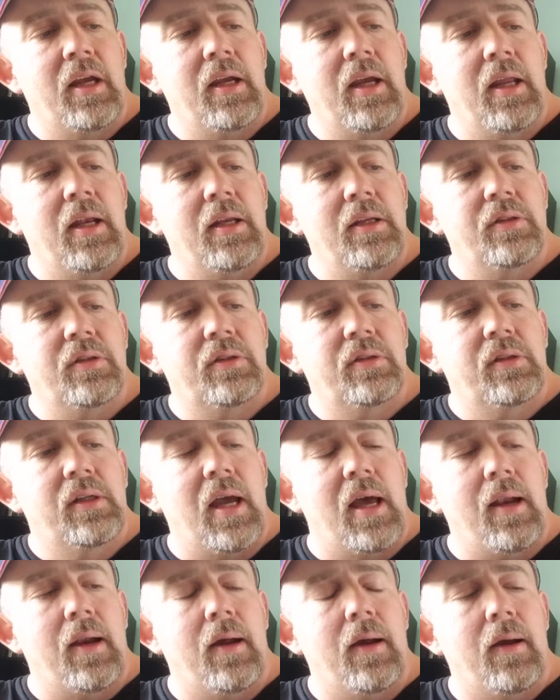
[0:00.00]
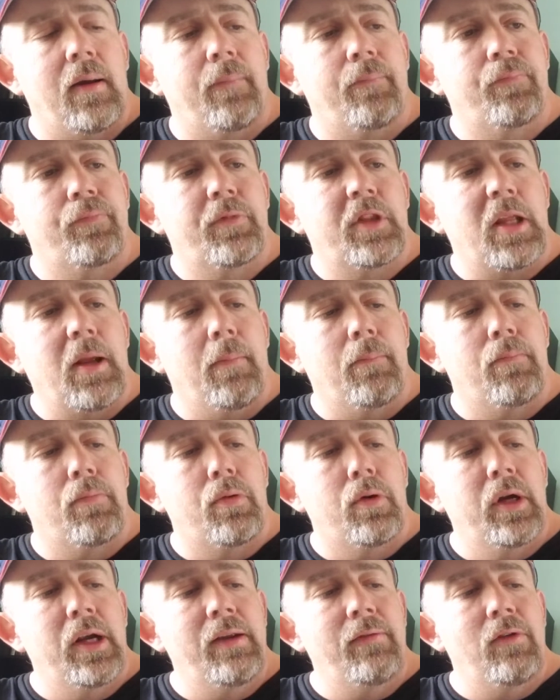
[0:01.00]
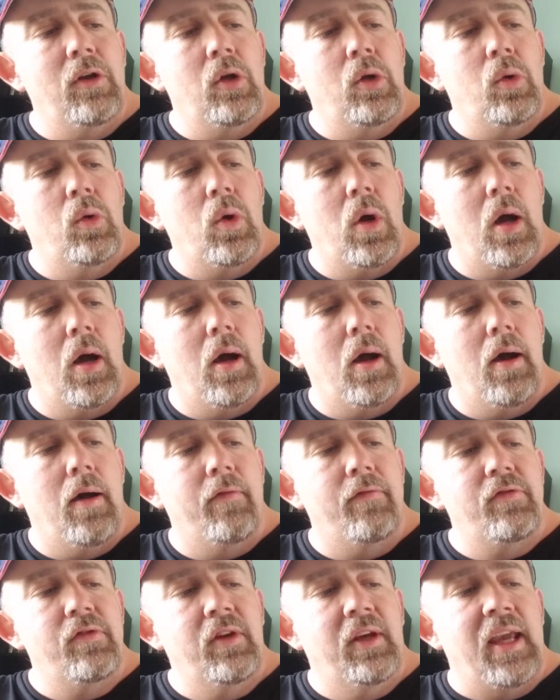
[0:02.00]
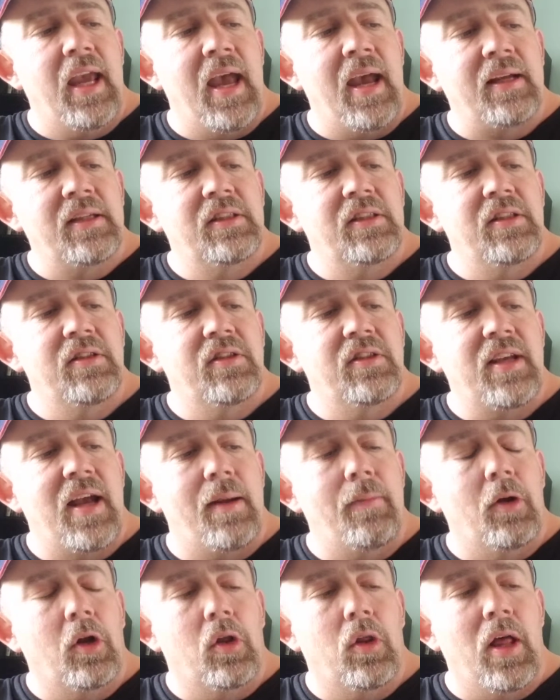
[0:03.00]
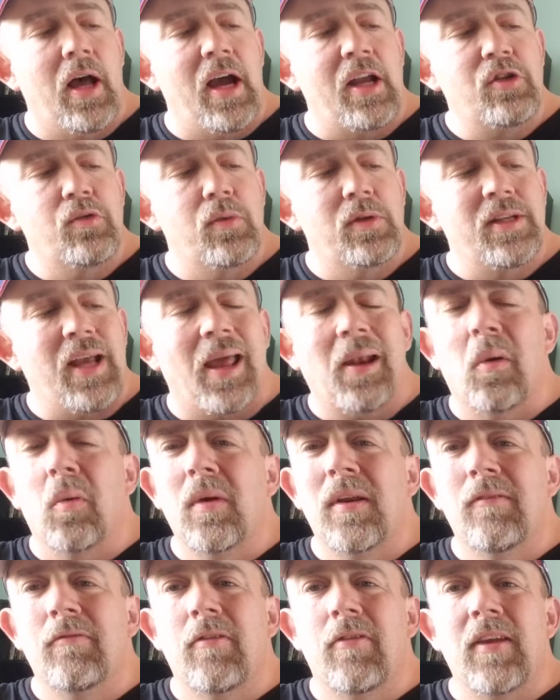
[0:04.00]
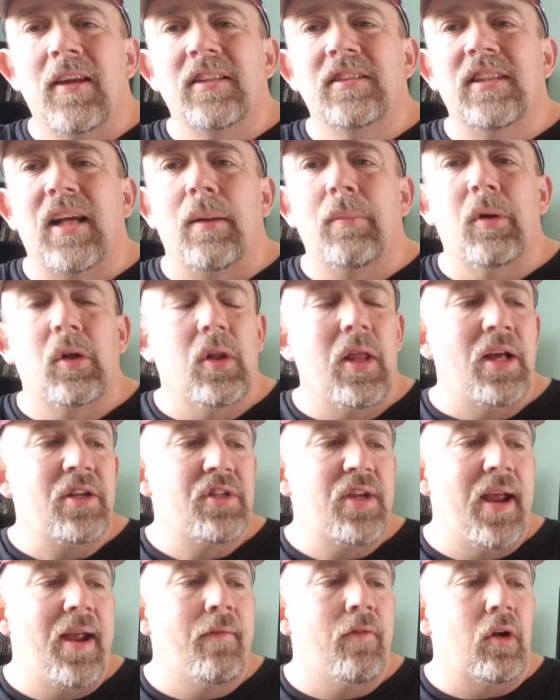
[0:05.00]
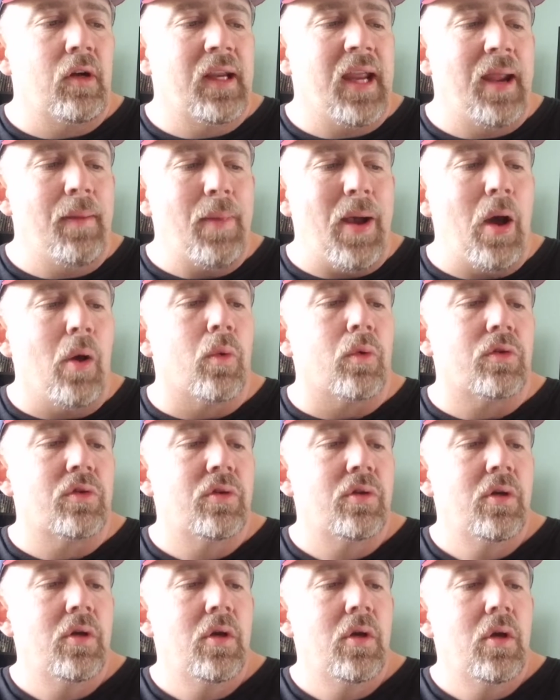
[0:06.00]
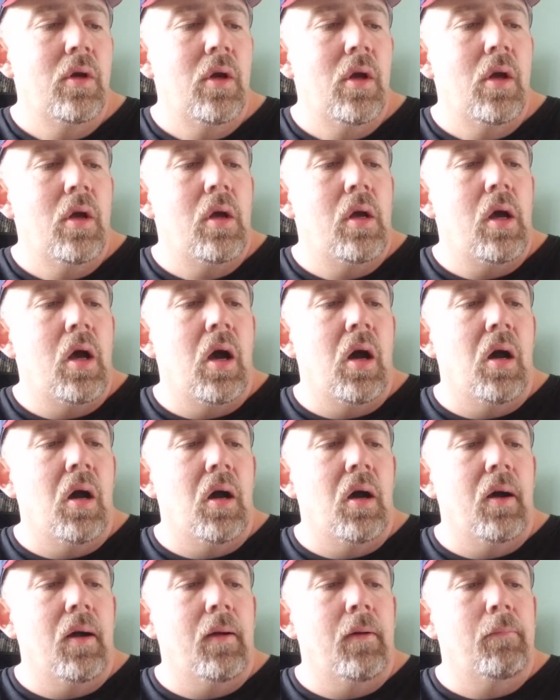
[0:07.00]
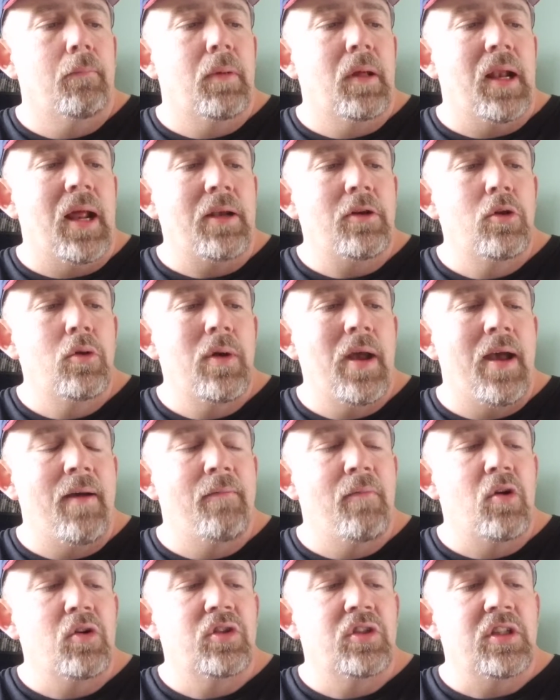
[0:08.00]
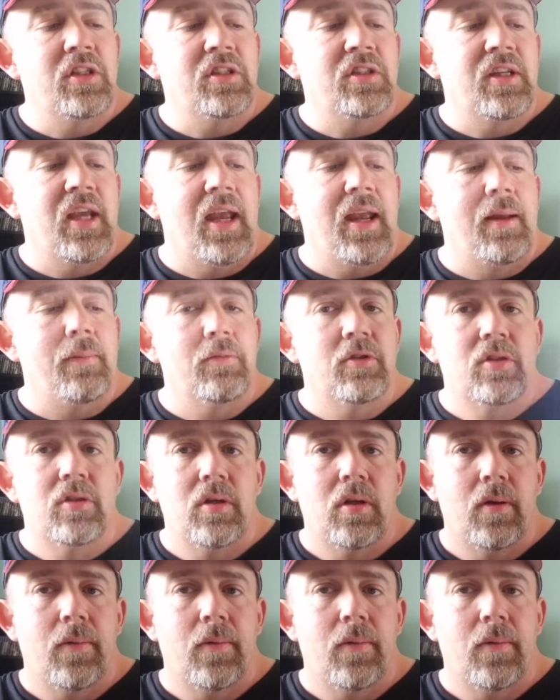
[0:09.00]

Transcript: and it's got a preview of Gex and Cyber Clash, which I don't even think Cyber Clash ever came out. But I do have most of these games.